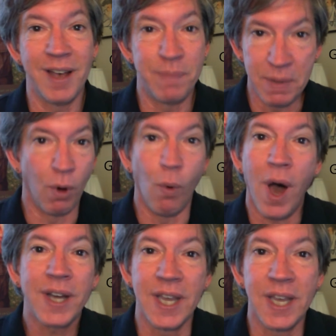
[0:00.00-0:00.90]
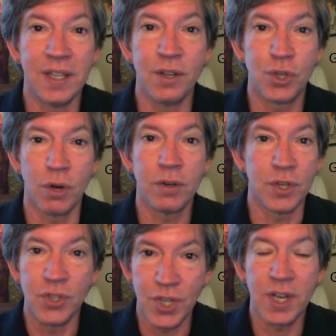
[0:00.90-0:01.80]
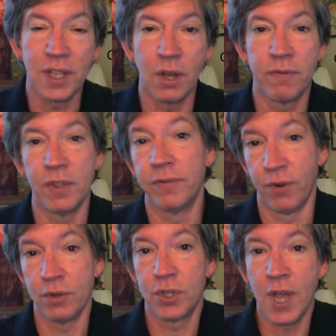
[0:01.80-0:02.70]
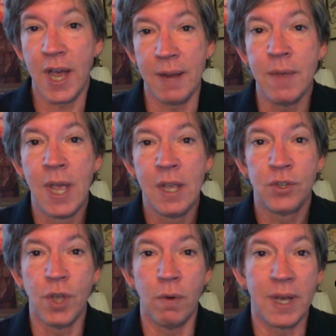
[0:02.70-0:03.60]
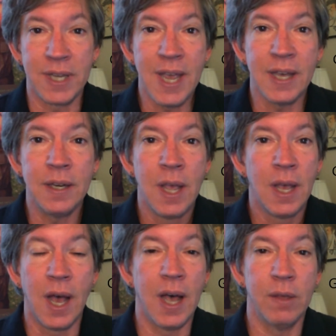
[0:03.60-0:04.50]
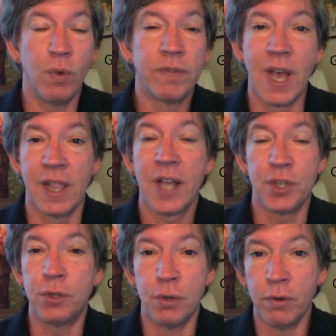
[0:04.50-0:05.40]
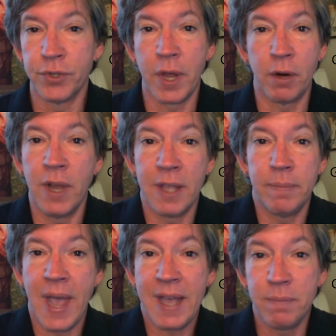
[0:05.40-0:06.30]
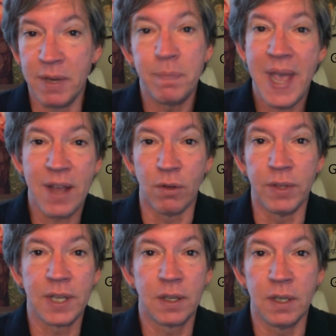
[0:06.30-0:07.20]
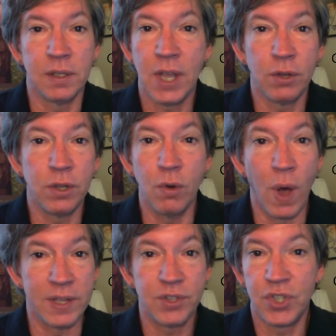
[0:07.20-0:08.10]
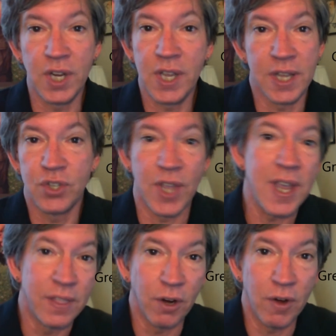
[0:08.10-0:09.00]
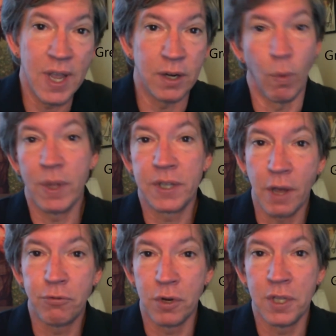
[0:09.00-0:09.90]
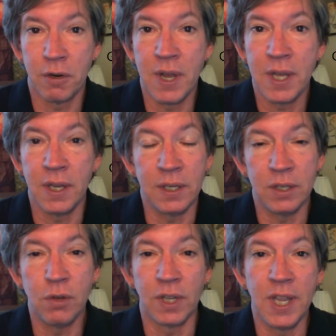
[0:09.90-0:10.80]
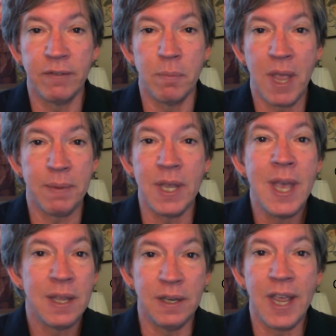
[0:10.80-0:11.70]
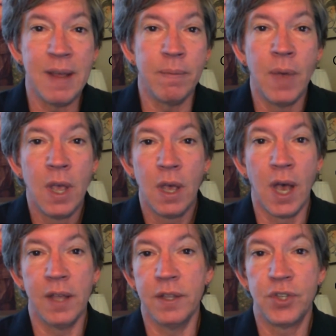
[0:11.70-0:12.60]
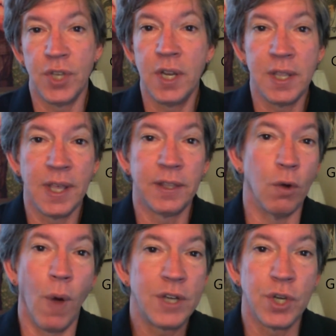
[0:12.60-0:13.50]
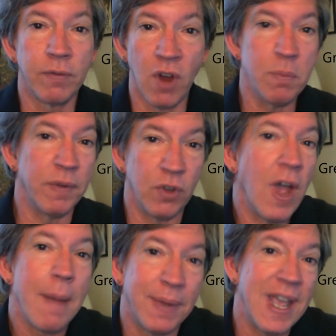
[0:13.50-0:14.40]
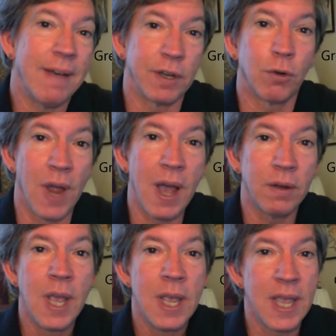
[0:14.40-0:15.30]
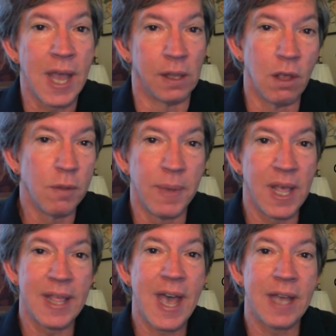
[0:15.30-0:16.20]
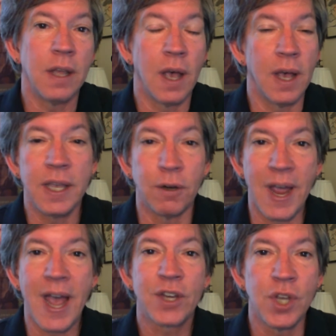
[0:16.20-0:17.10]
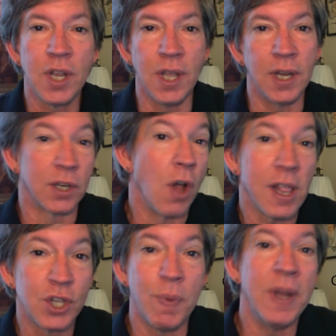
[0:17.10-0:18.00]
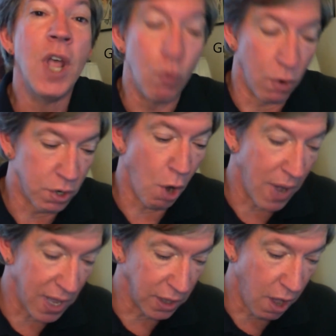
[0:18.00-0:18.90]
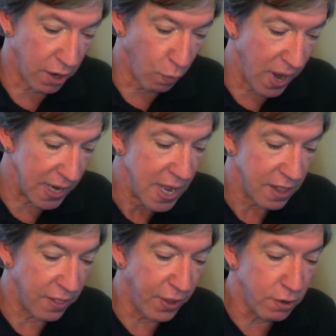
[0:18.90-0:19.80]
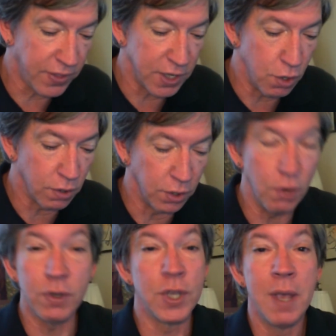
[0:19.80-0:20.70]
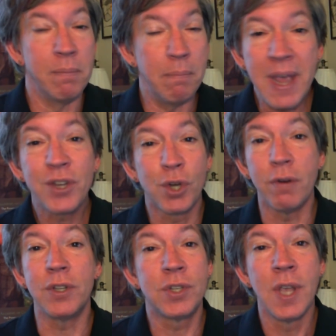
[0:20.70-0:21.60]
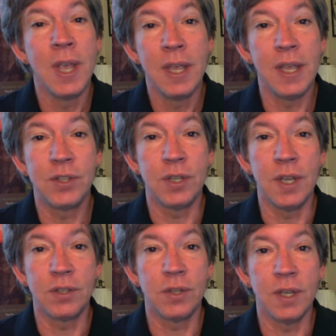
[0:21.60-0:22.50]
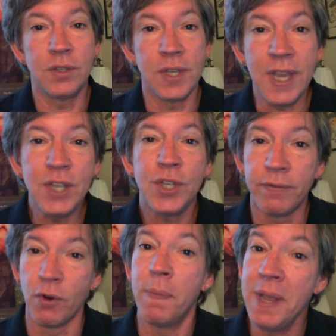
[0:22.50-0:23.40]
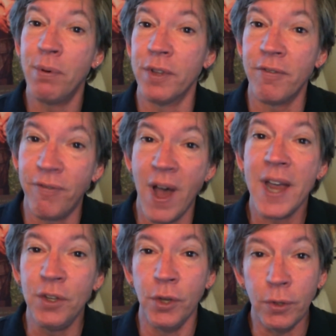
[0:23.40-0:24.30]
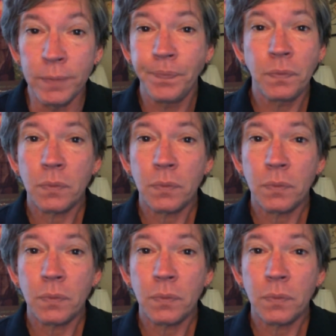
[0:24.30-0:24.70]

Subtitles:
people walking in the church and sitting there for the first time. So again, we've got lots of tools on our admin panel that can tell you what city and state they're in or what country they're in, and you can even maybe name the city that they're watching from if you happen to have a crowd, and a little bit of that interaction and acknowledgement will go a long way. The third thing you can do is make sure it's easy for people to find you